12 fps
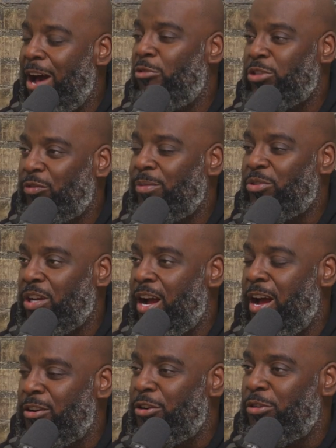hours from
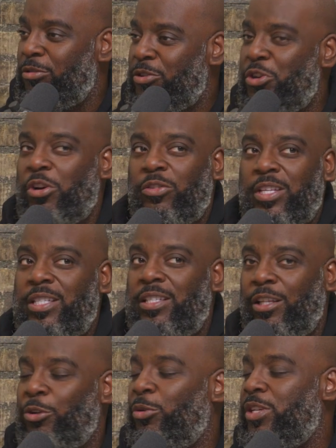Chicago, you know,
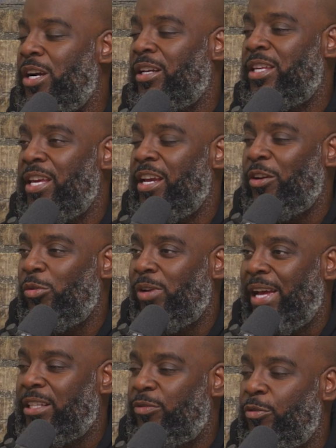this little young kid who
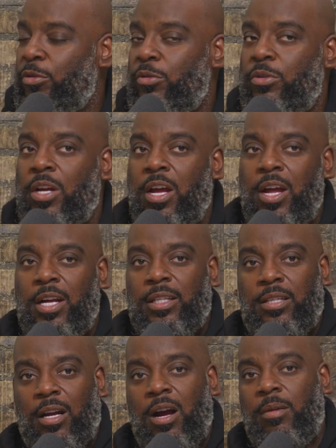likes food
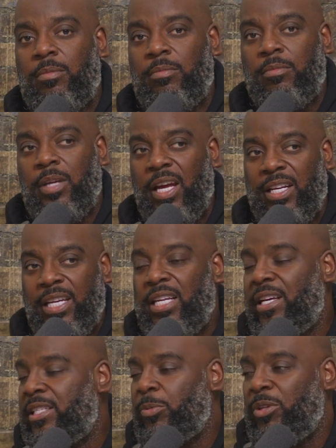to come and eat
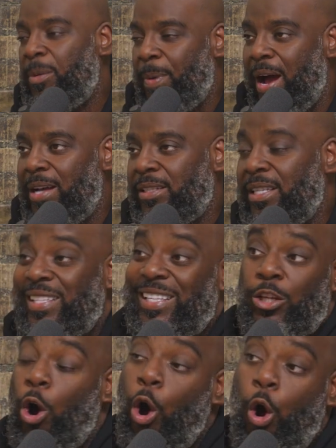at Sweetie Pies because
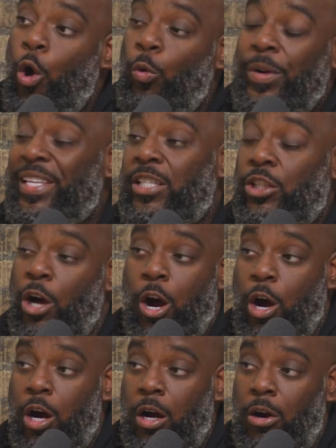that's all we
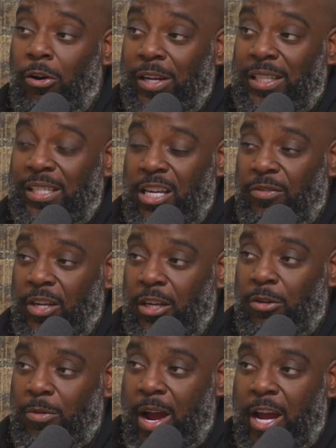saw on
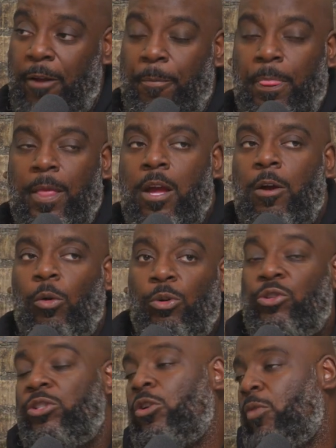TV, right? Yeah.
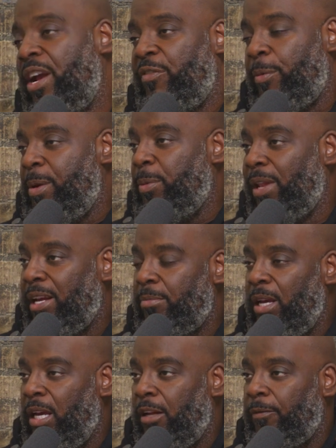Which was great for people like
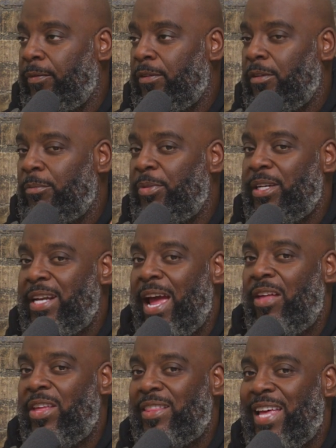me. Mm-hmm. But
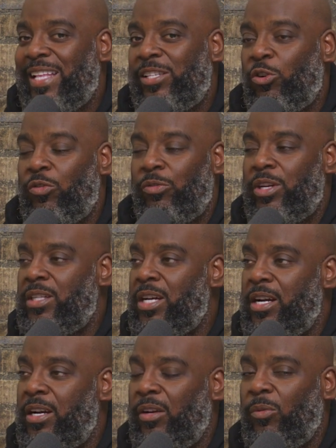now that that's over and
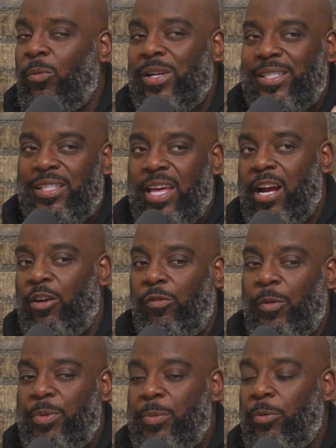done, what's there
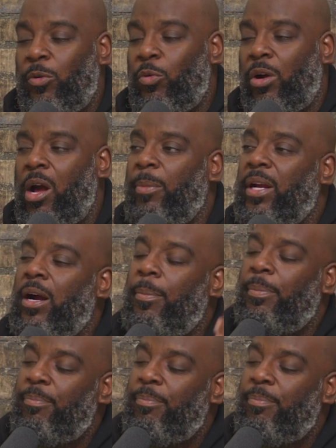for people who are coming up